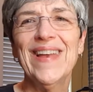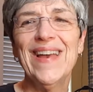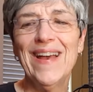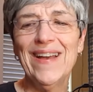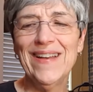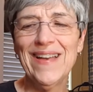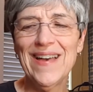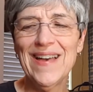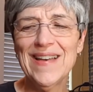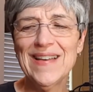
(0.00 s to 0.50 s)

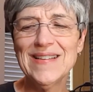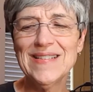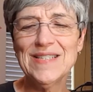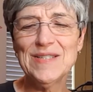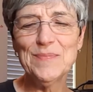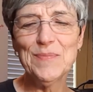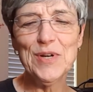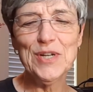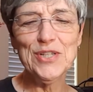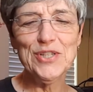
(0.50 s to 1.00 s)
Hi guys,
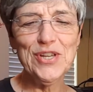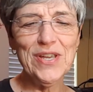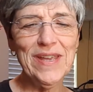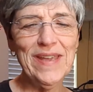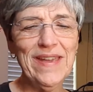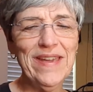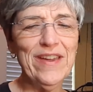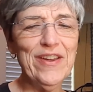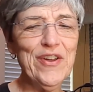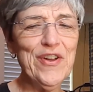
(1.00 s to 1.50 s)
Marsha
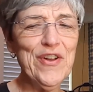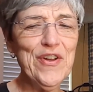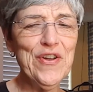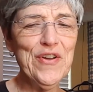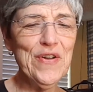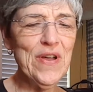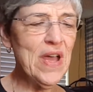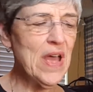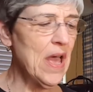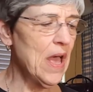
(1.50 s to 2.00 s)

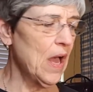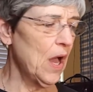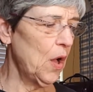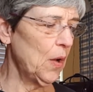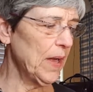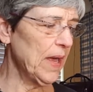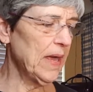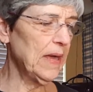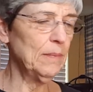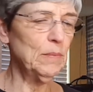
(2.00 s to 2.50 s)
here.
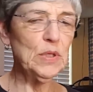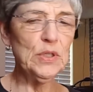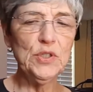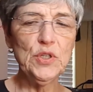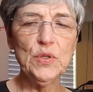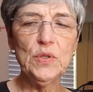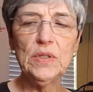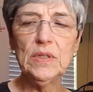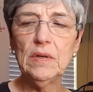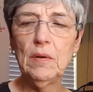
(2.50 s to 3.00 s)
Okay, I'm going
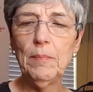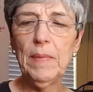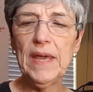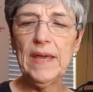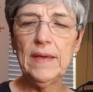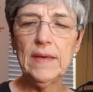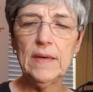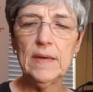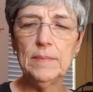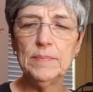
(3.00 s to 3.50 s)
to do a little
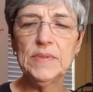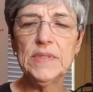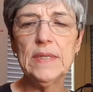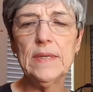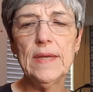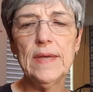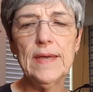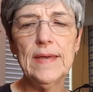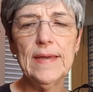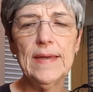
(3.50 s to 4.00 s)
makeup
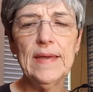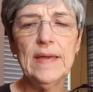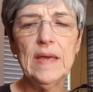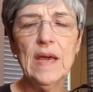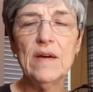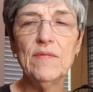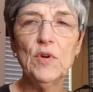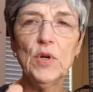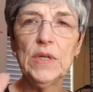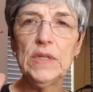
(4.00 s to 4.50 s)
today.
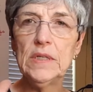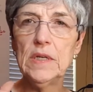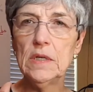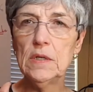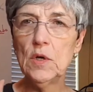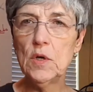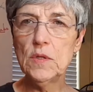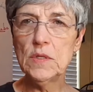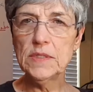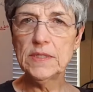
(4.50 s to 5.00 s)
I've already
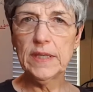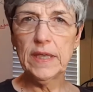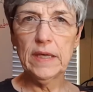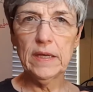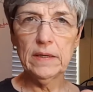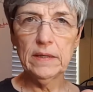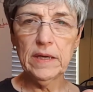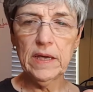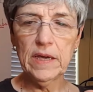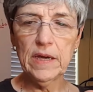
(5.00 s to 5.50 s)
done all the
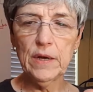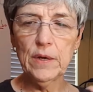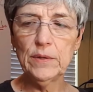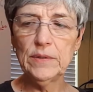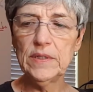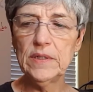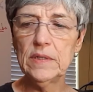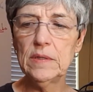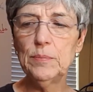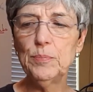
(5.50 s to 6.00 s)

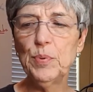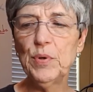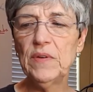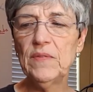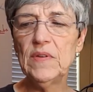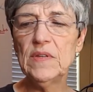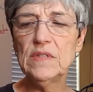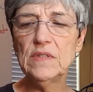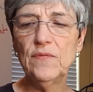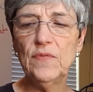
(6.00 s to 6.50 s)
skincare, did a
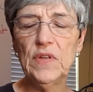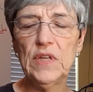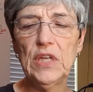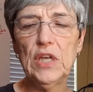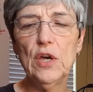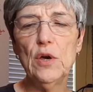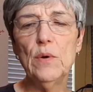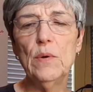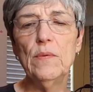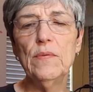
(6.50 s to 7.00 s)
previous
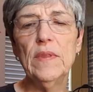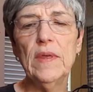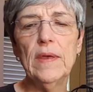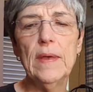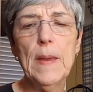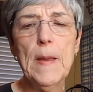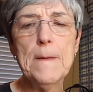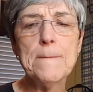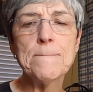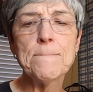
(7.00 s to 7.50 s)
video on
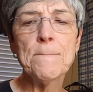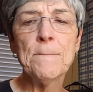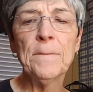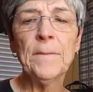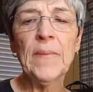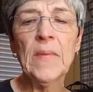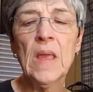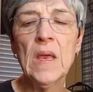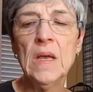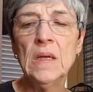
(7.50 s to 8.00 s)
that.
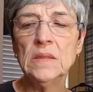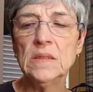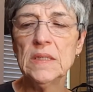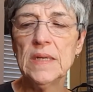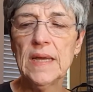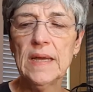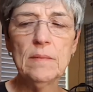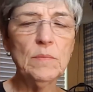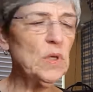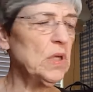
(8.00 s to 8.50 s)

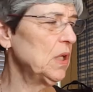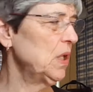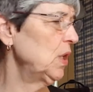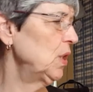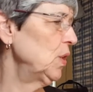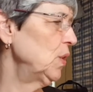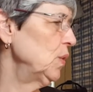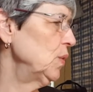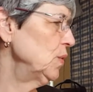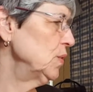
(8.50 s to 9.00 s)
Today I'm going to
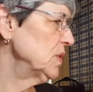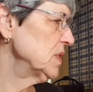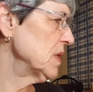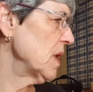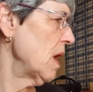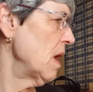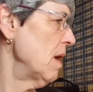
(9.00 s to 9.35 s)
use,